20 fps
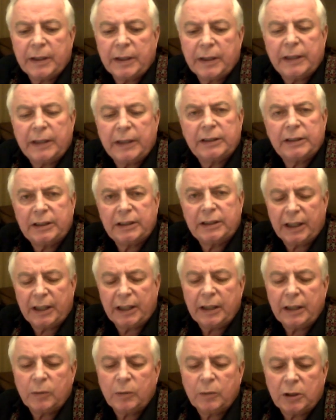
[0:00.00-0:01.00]
their
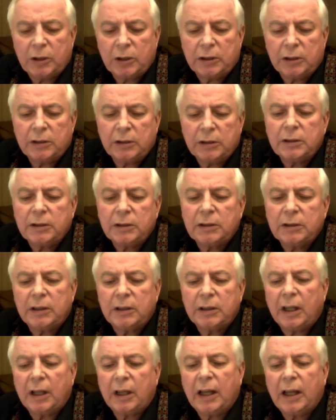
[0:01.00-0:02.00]
stinging words
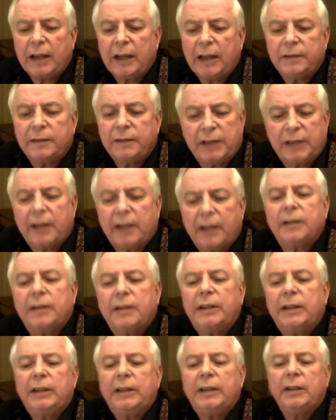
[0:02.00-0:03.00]
and a lack of
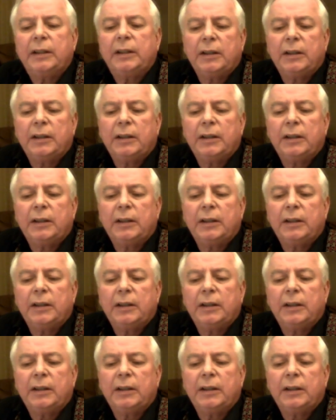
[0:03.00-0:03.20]
subtlety